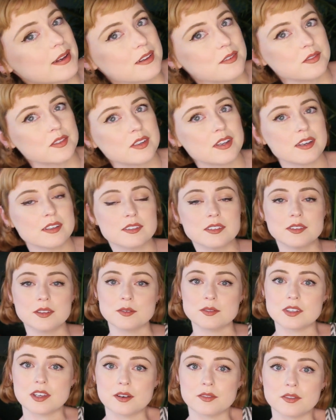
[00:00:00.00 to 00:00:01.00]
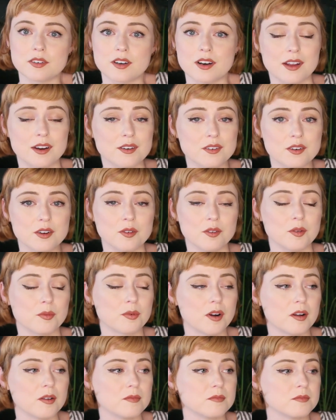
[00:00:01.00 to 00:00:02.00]
I even get to those ever? I don't know. The
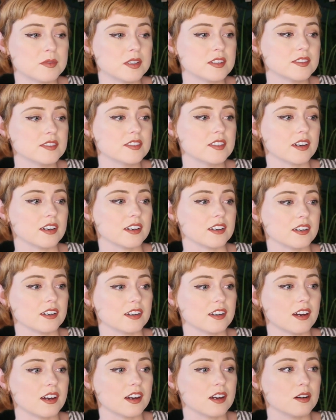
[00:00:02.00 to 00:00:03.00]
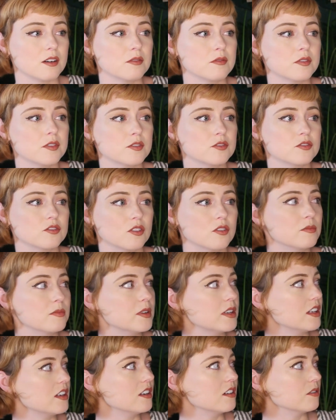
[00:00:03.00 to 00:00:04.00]
problem is I have so
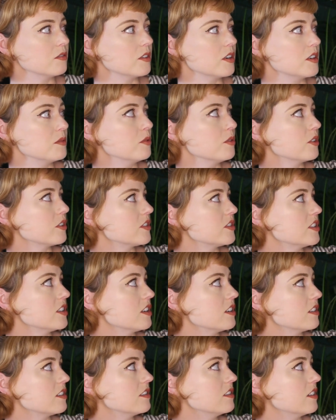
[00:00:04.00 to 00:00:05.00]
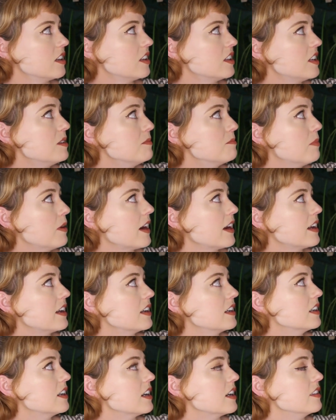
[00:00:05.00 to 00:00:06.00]
many unread books that I keep
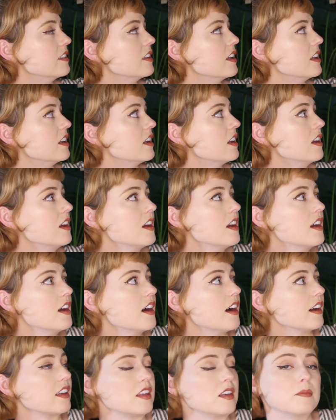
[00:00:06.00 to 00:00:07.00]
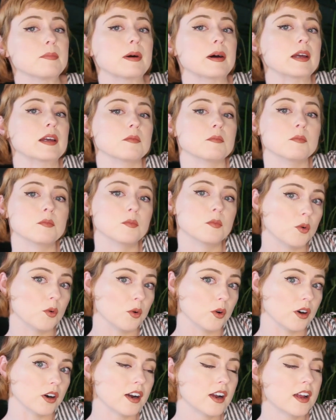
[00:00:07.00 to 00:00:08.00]
buying and then I keep buying
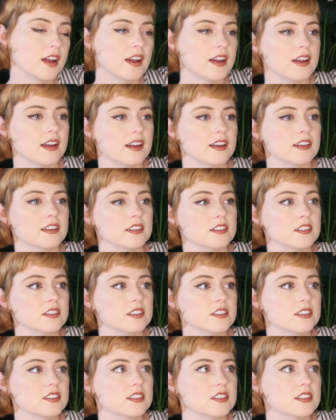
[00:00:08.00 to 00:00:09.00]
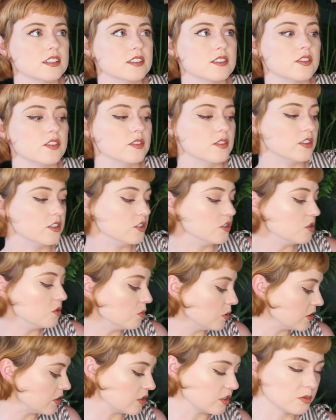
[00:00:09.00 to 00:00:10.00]
more and the new
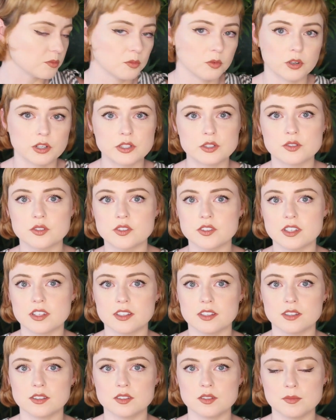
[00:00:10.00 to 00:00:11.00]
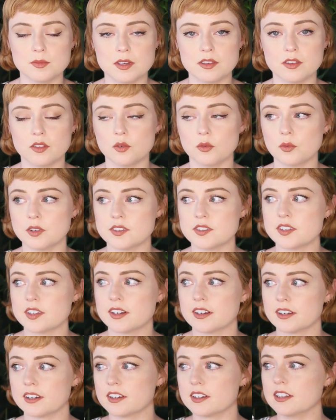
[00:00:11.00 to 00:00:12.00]
ones look more interesting to me than the ones that
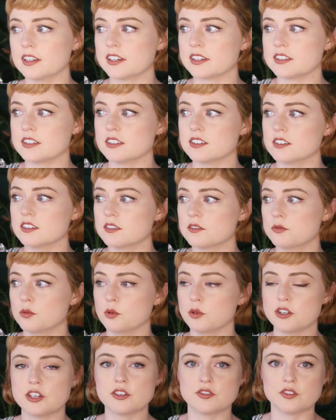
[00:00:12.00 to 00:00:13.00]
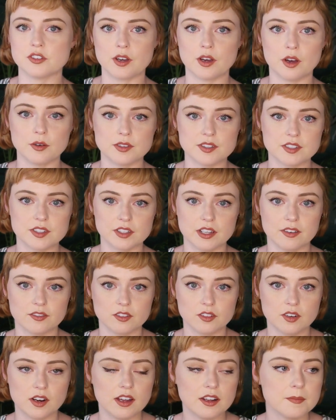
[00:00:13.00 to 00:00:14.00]
I collected four years ago and still
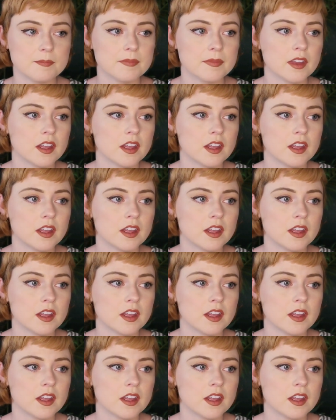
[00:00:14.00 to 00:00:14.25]
haven't read.